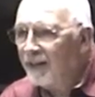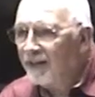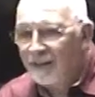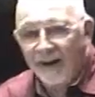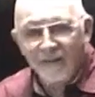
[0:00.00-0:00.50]

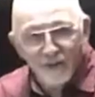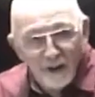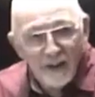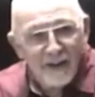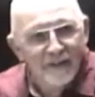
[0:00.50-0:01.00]
that ever
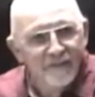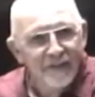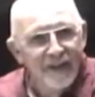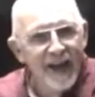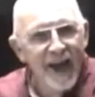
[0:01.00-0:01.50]
lived.
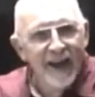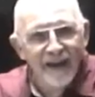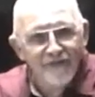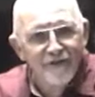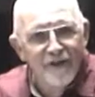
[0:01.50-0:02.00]
He had
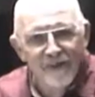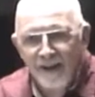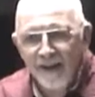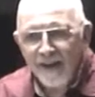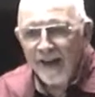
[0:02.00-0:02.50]

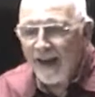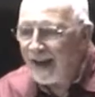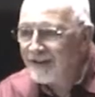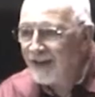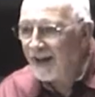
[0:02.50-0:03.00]
everything,
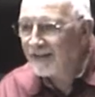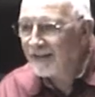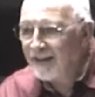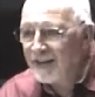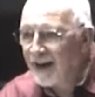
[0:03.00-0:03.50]
and
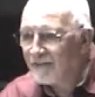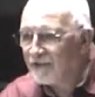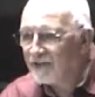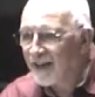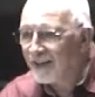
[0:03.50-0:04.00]
yet he
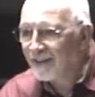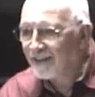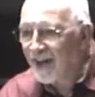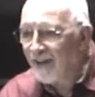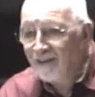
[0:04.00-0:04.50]
never
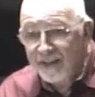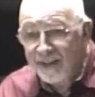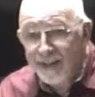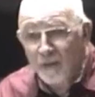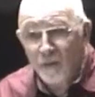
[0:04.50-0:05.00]
settled down
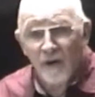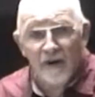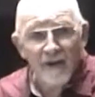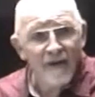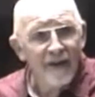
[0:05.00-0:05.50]

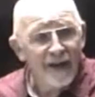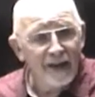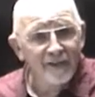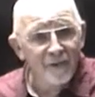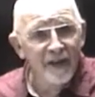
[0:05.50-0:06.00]
anywhere.
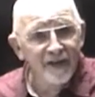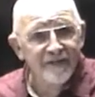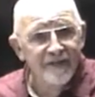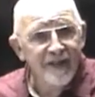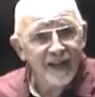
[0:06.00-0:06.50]
And the
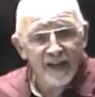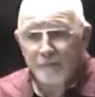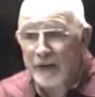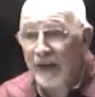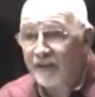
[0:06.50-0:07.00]
reason is
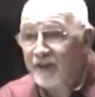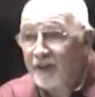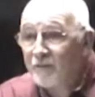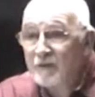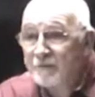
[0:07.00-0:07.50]
because
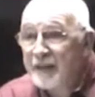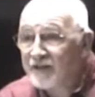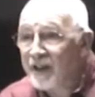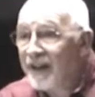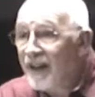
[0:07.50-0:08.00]
he was
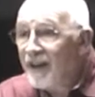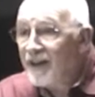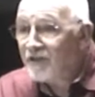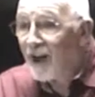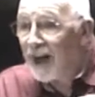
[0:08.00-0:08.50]
busy
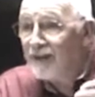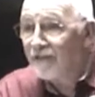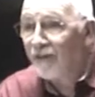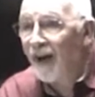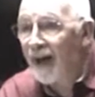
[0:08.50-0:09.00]
trying to
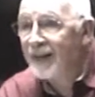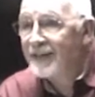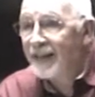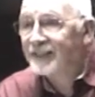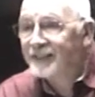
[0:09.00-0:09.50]

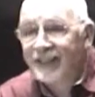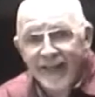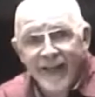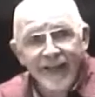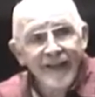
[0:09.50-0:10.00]
find a
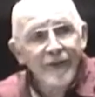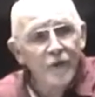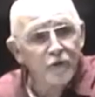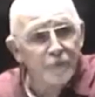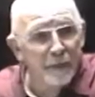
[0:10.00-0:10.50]
city
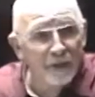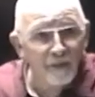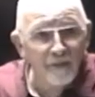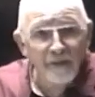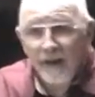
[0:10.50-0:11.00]
whose
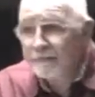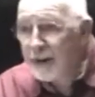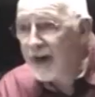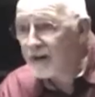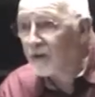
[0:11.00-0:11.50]
builder and
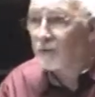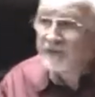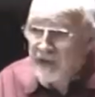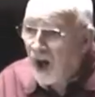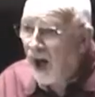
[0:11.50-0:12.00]
maker
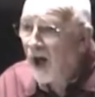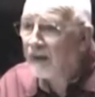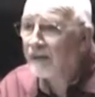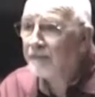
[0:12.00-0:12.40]
was God.